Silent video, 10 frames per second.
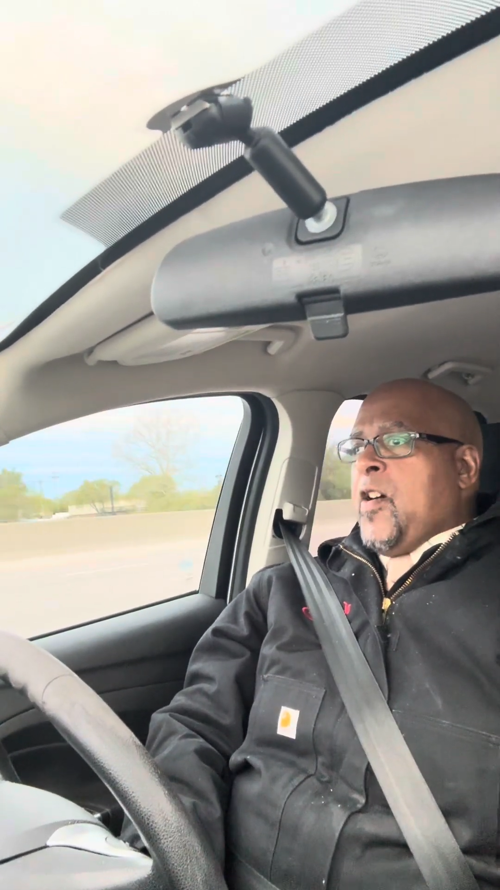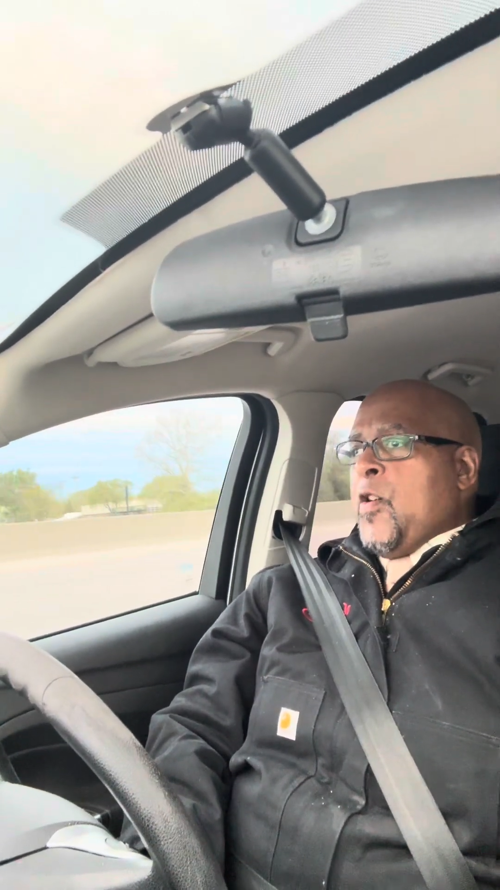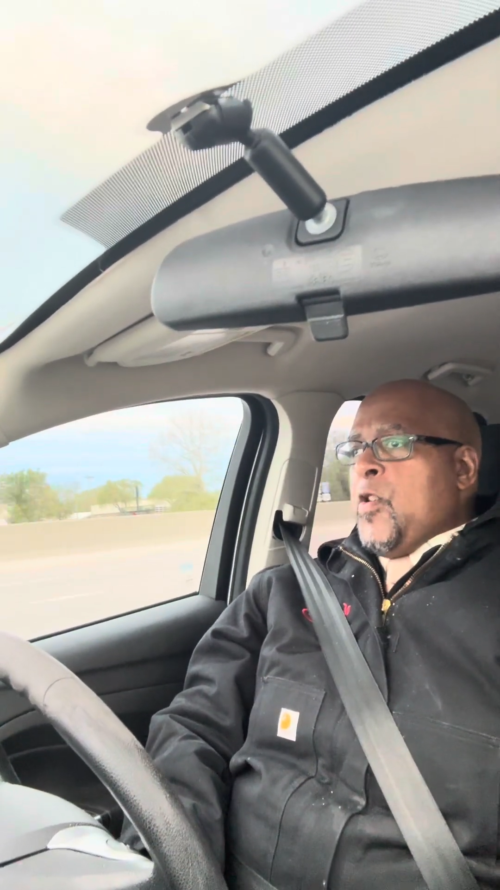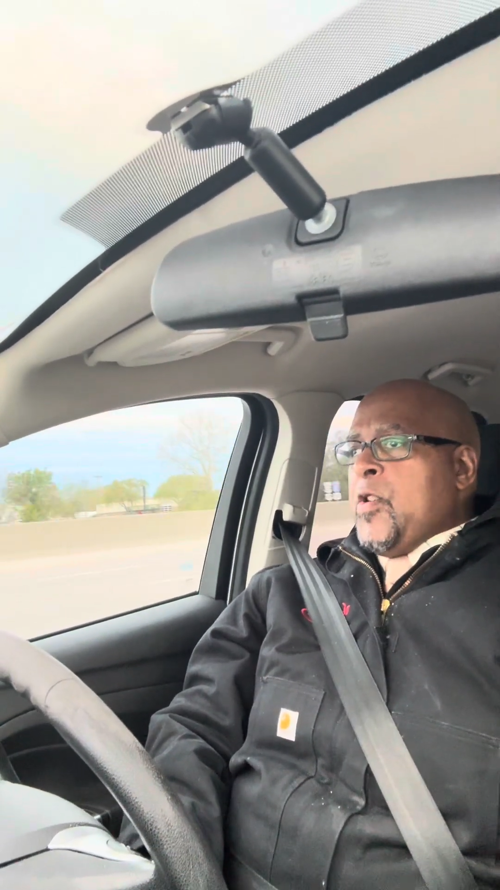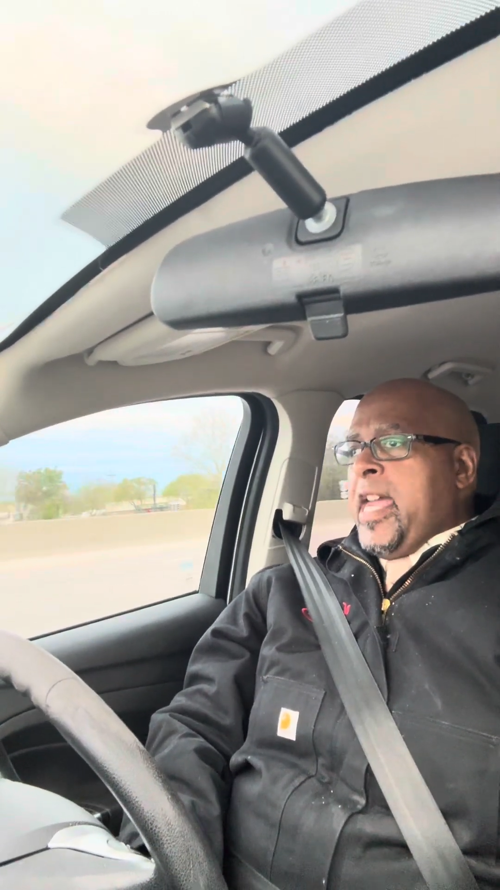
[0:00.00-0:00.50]

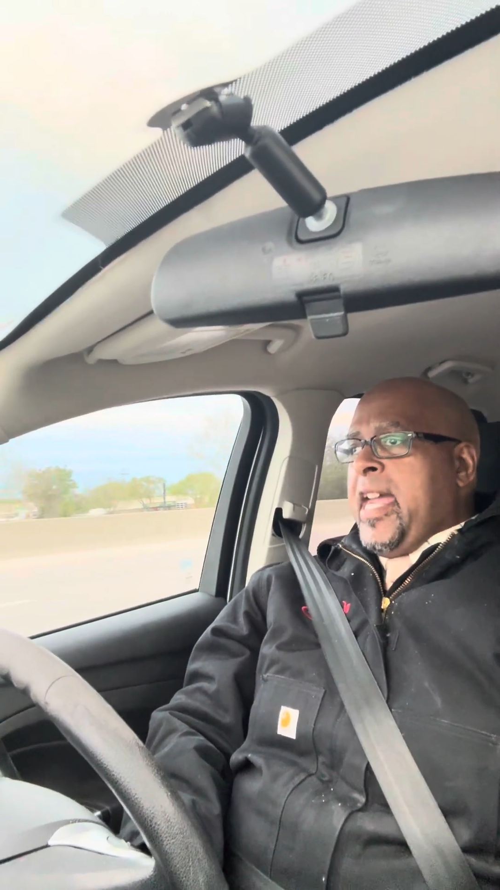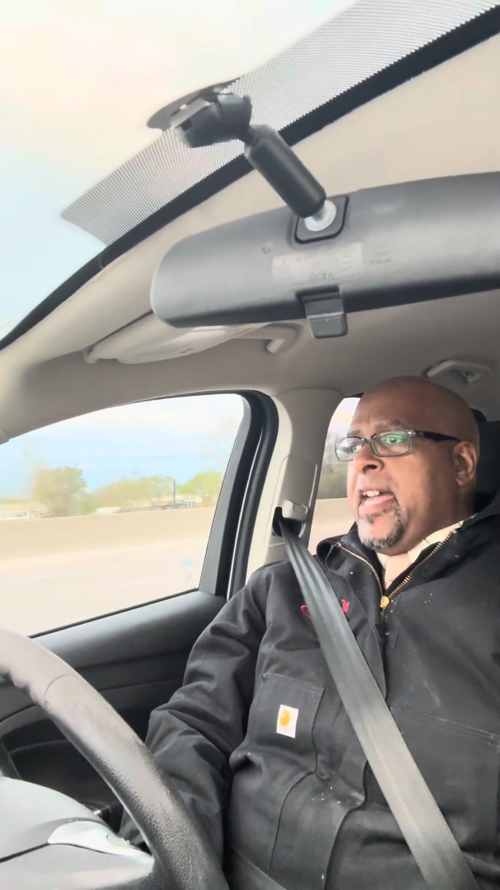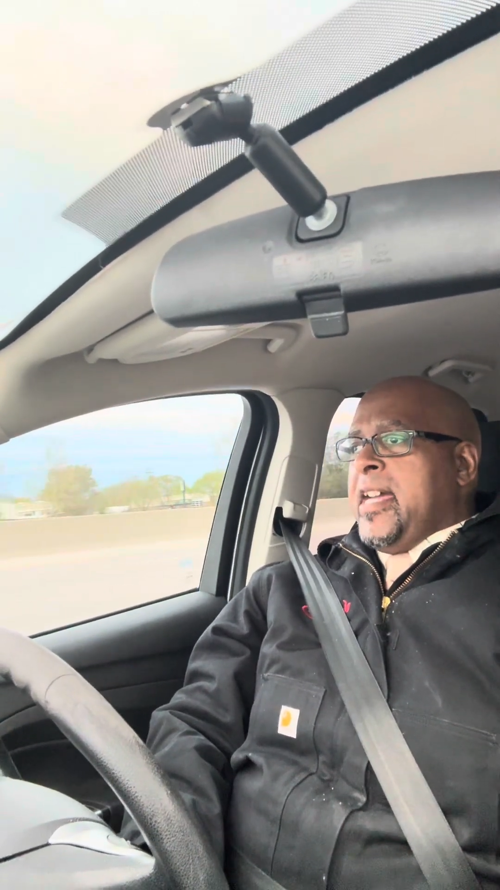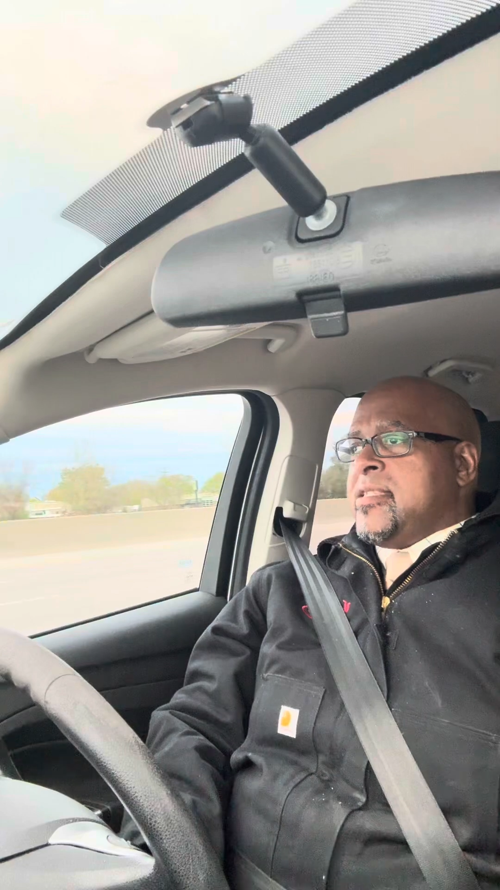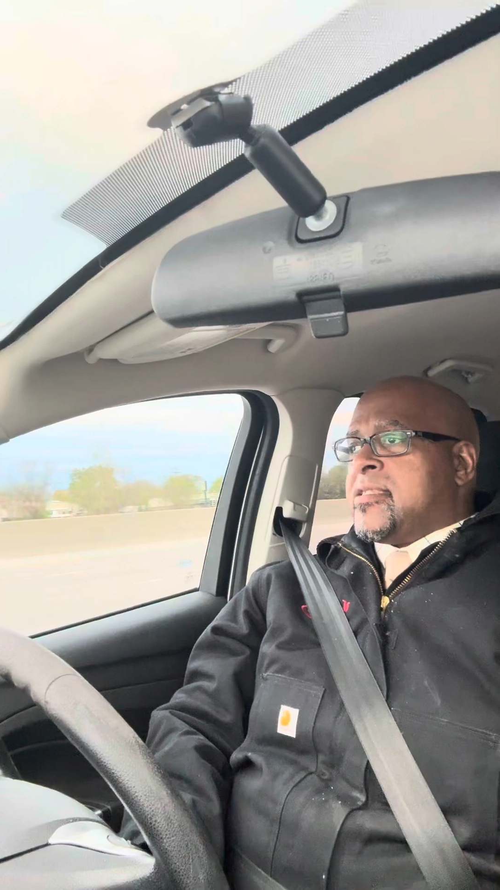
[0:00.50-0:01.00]
old
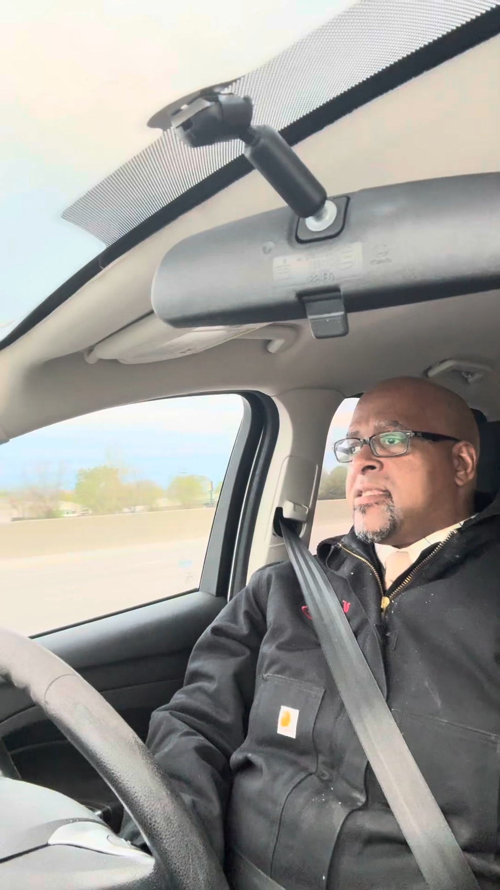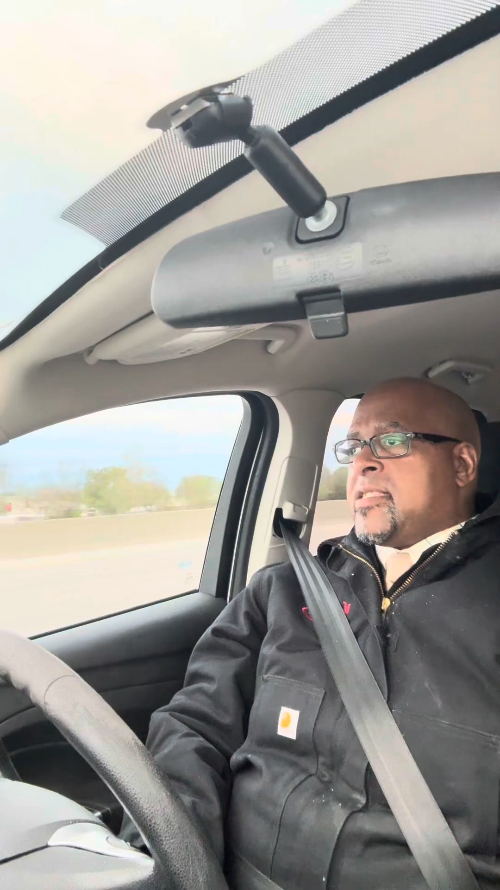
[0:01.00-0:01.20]
heads